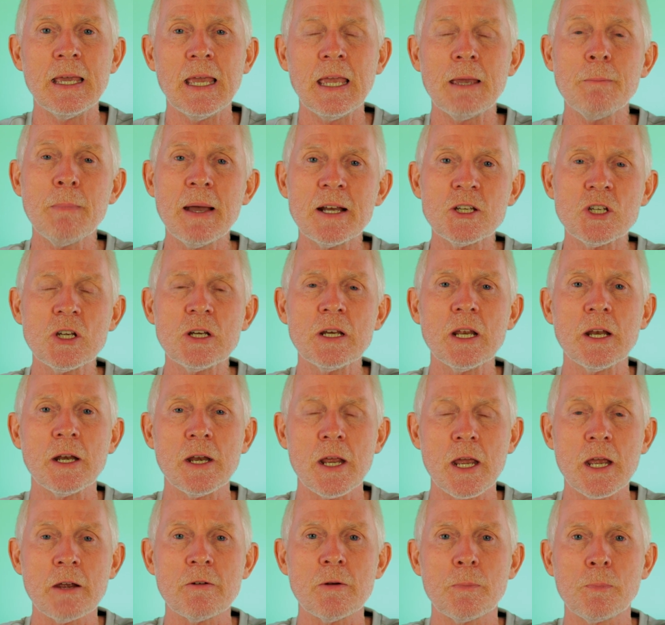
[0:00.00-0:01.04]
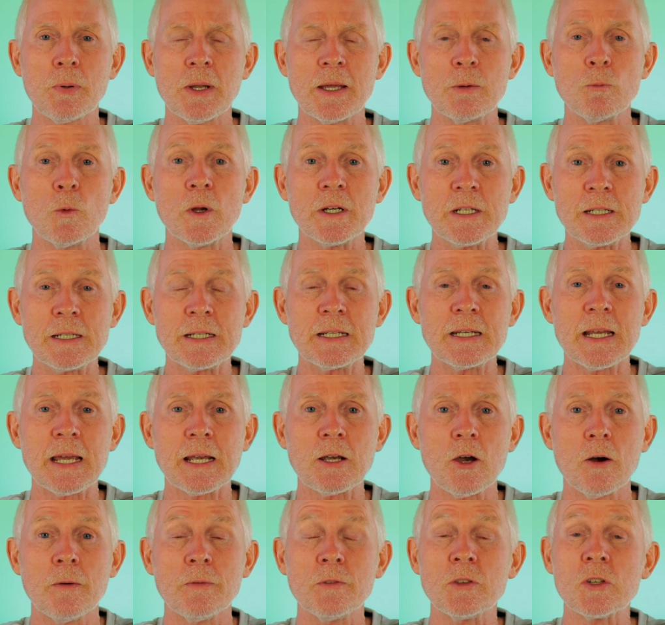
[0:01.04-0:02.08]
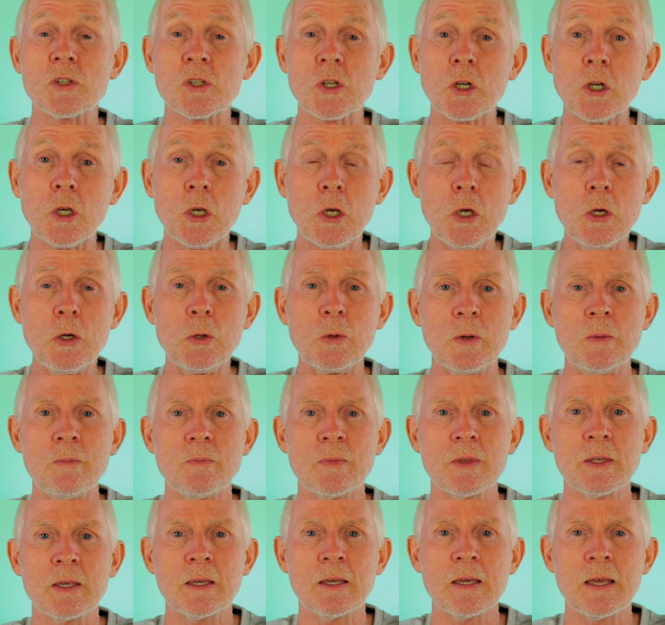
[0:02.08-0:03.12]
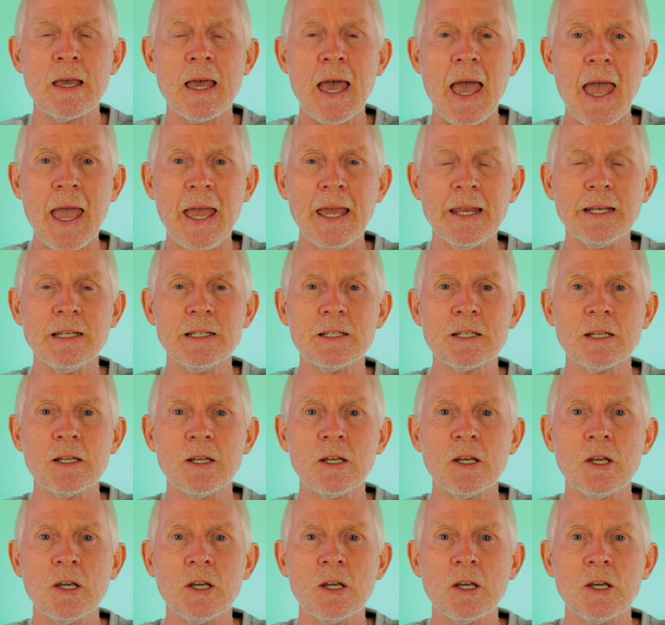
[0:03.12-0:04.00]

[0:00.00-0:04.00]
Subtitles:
Imagine an aeroplane wanting to take off and there's a queue and